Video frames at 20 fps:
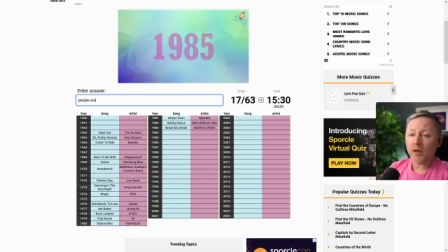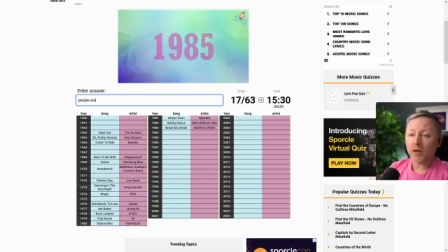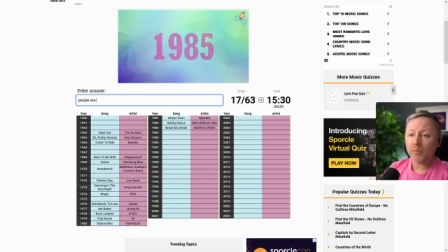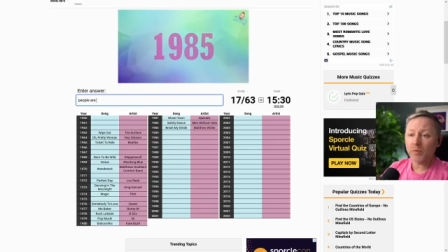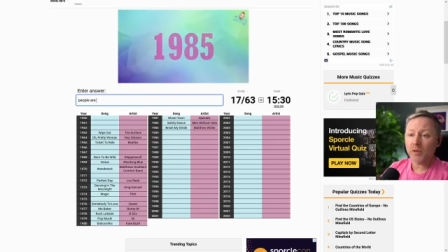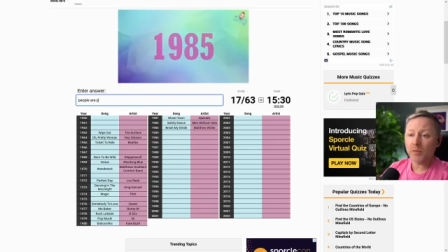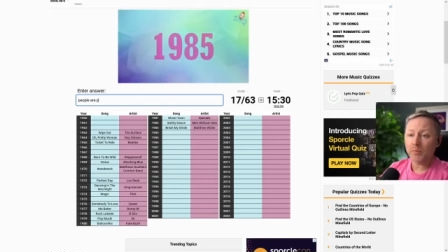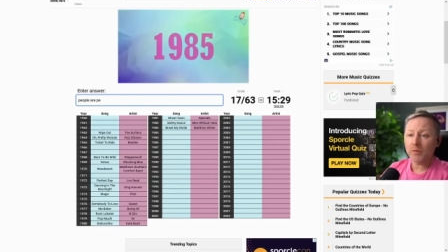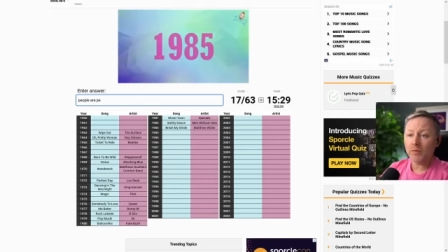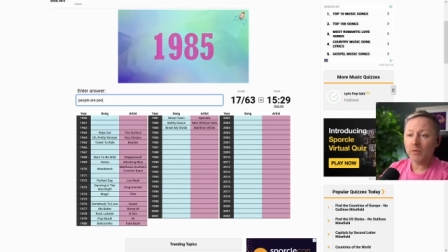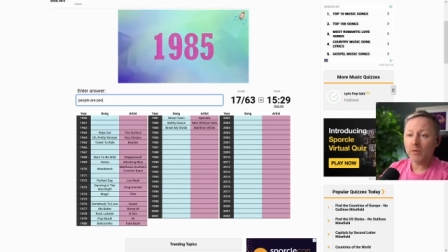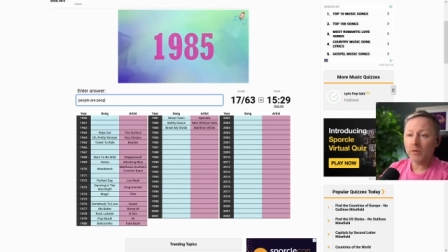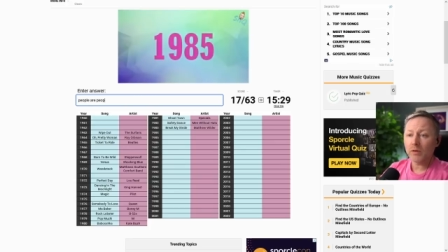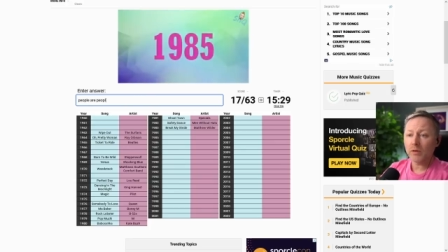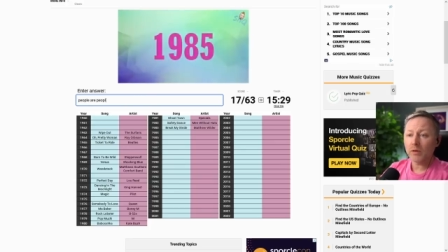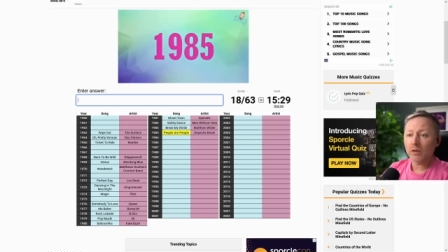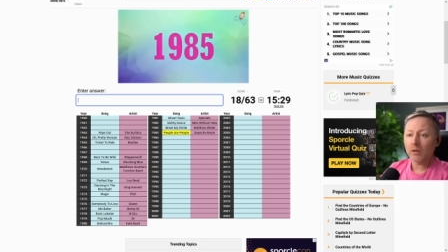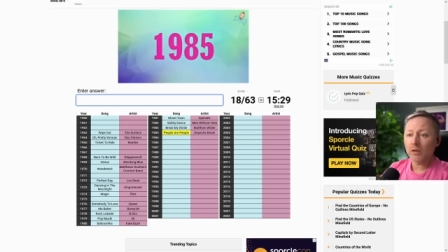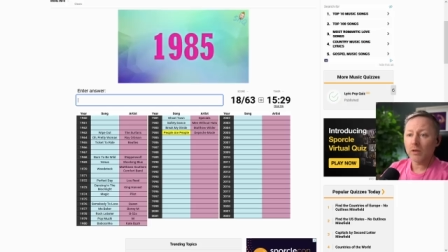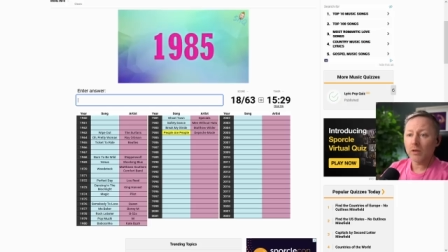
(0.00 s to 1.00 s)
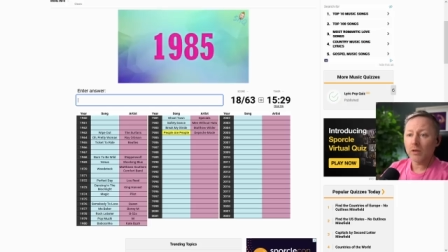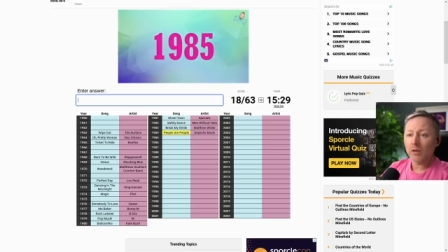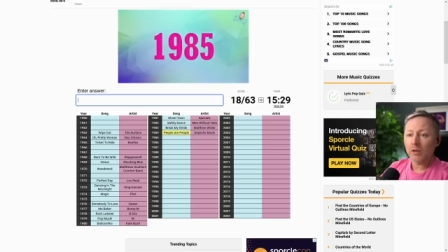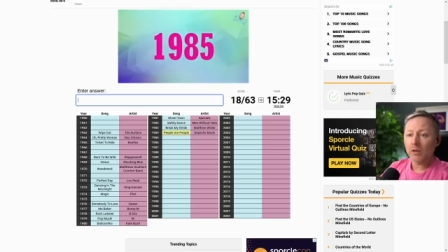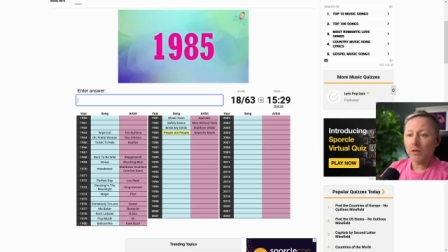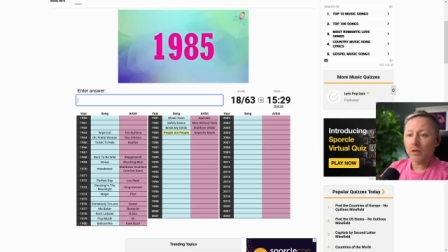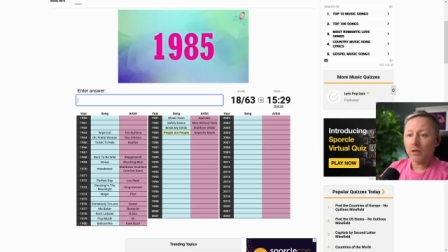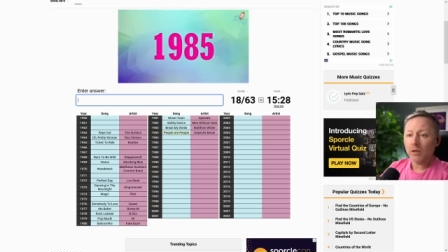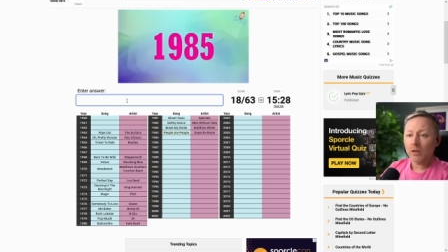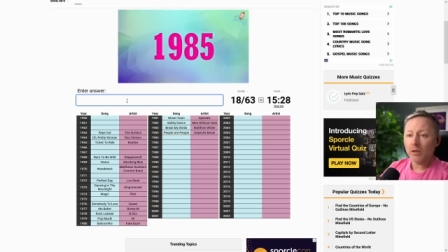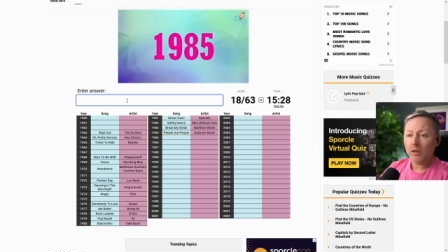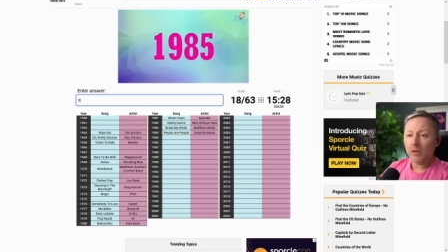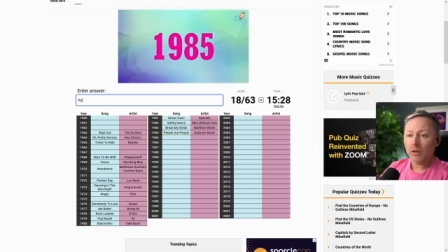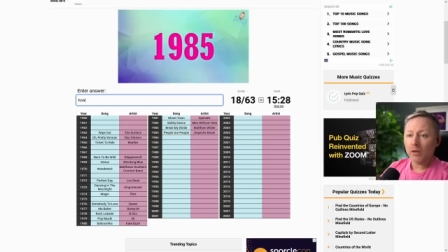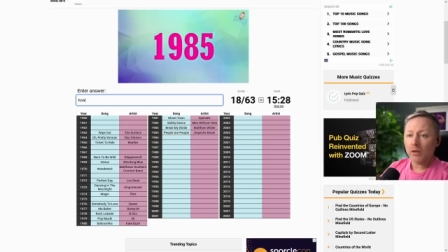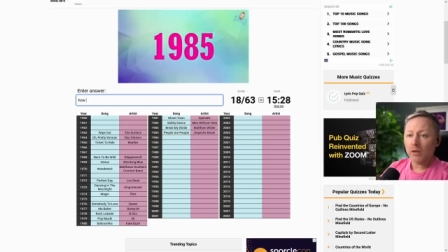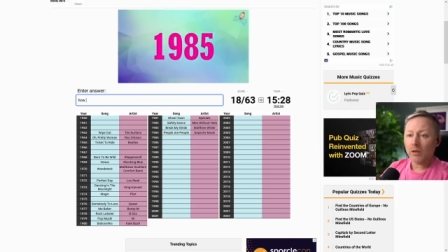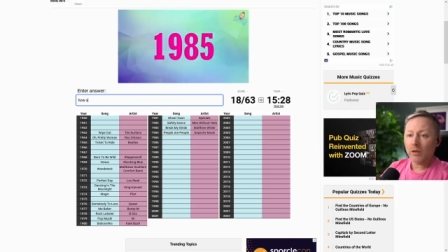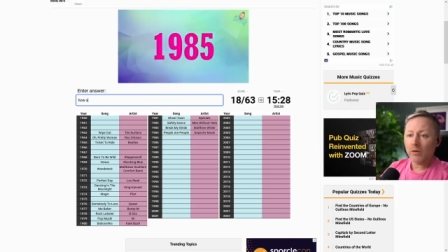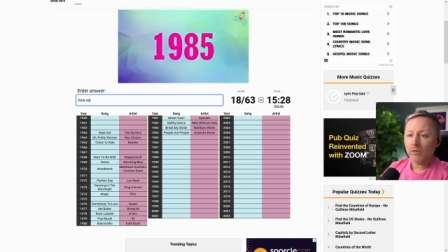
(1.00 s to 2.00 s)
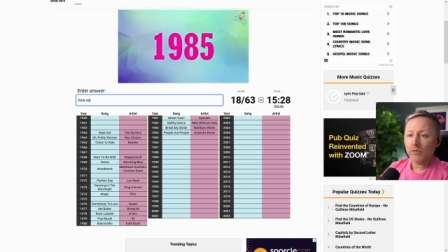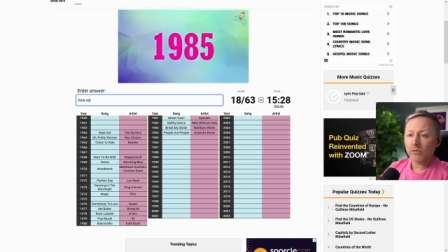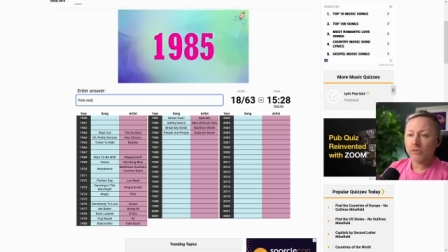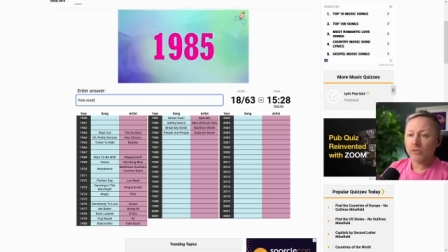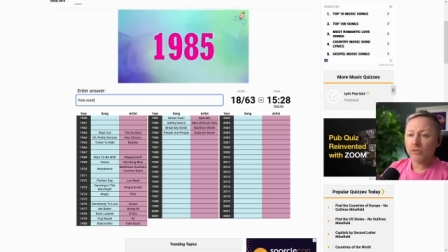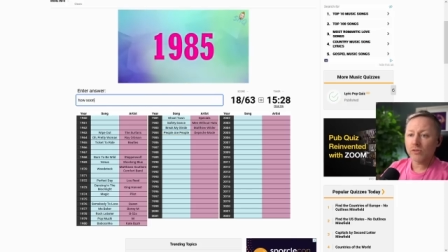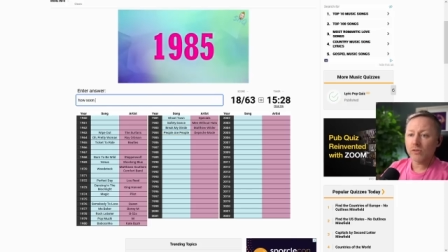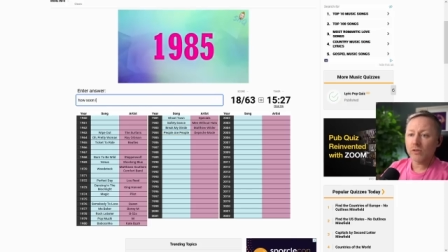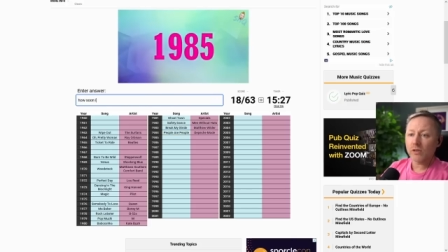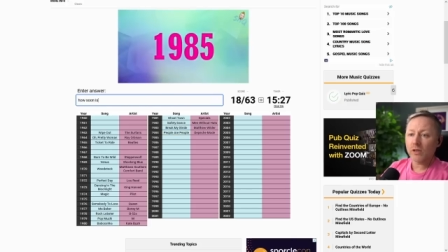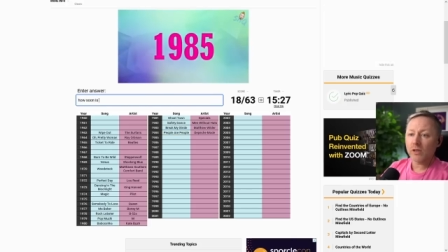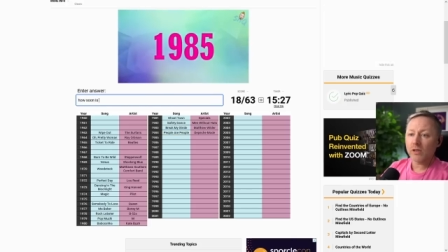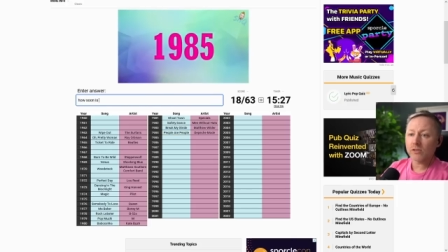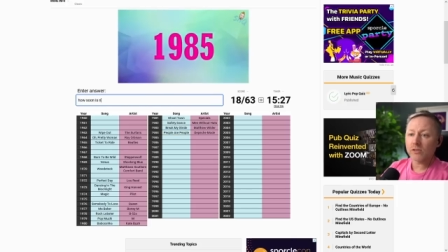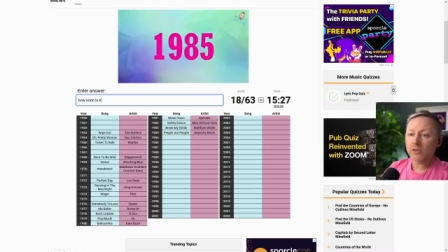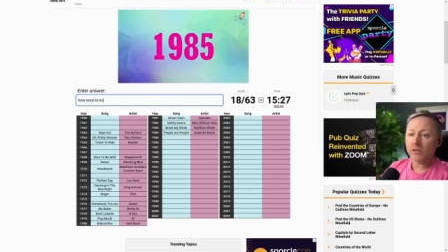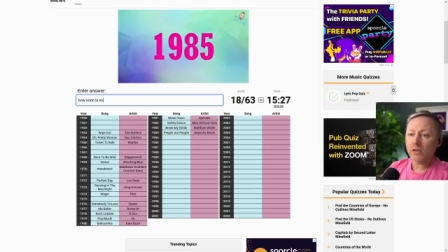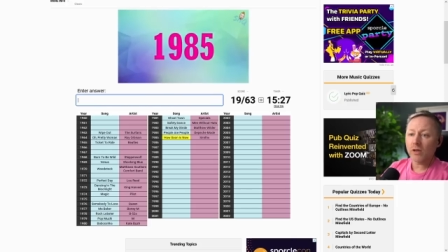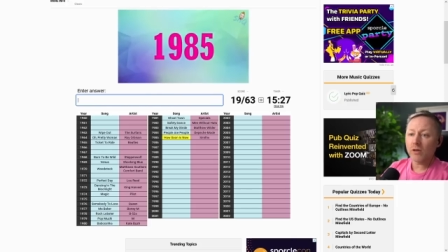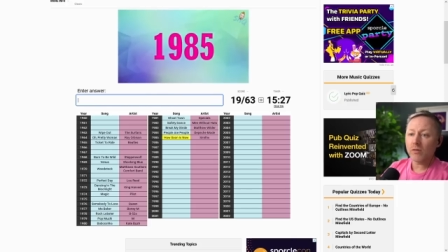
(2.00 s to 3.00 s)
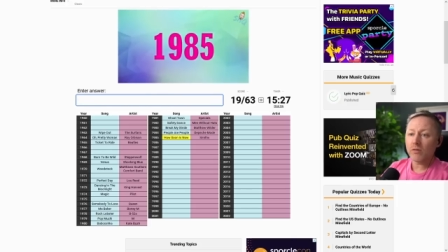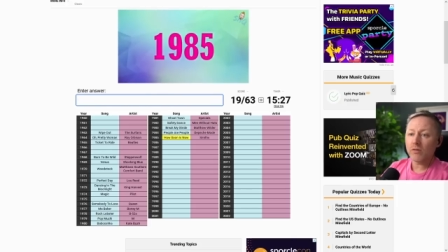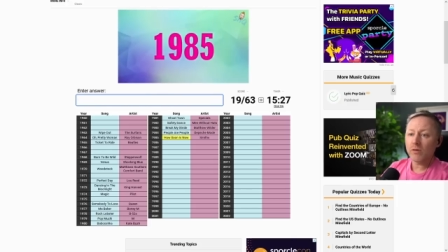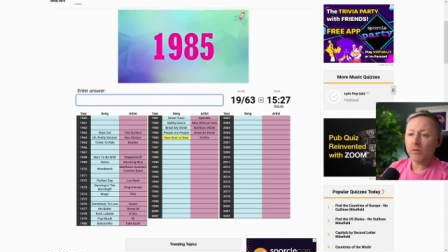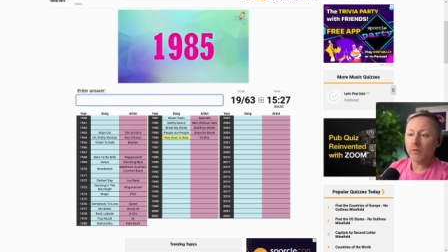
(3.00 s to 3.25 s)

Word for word: people. How soon is now?